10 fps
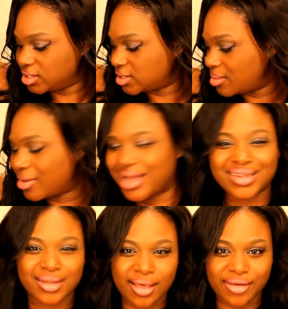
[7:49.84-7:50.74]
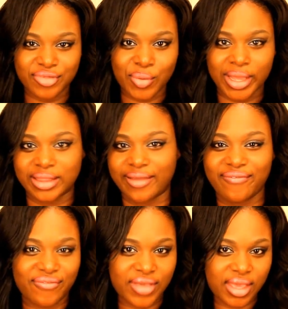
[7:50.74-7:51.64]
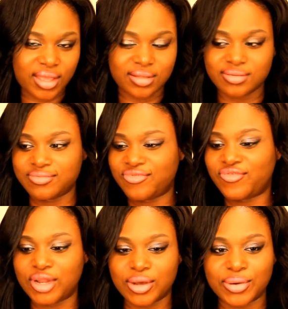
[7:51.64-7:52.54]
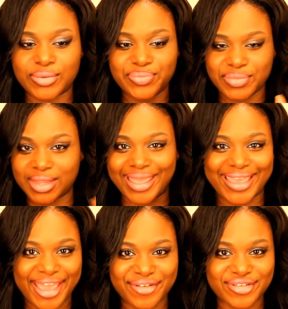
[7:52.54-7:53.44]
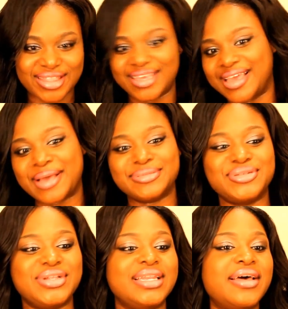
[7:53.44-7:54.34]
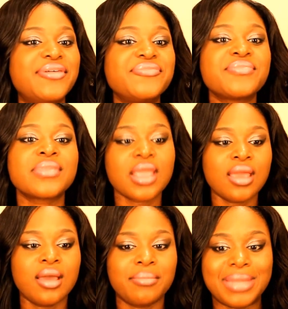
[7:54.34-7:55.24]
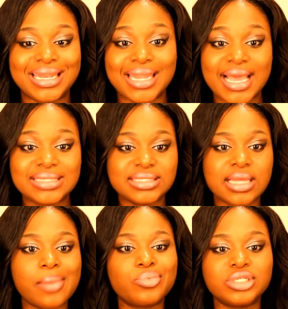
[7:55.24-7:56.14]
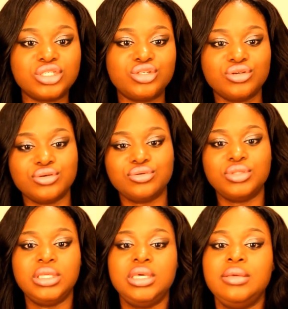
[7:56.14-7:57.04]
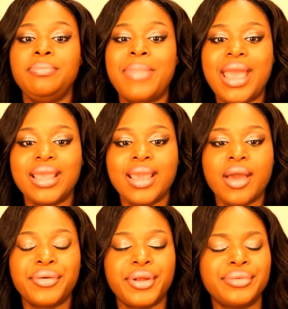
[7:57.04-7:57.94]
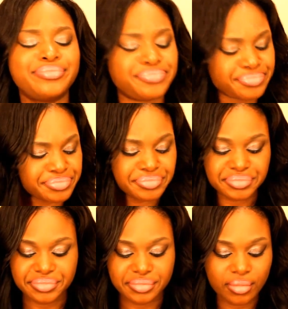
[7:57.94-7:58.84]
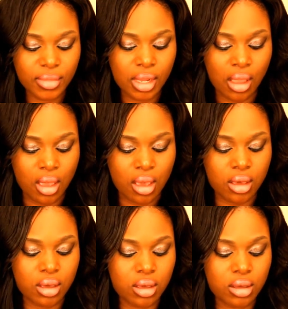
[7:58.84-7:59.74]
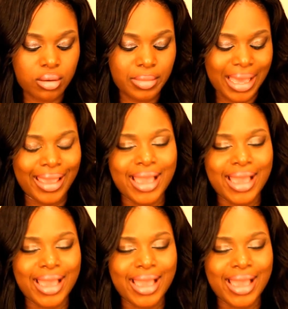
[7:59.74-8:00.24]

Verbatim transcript: the summer. I love the way they fit, flow, like everything. Absolutely love. My last stop was to the MAC counter um, I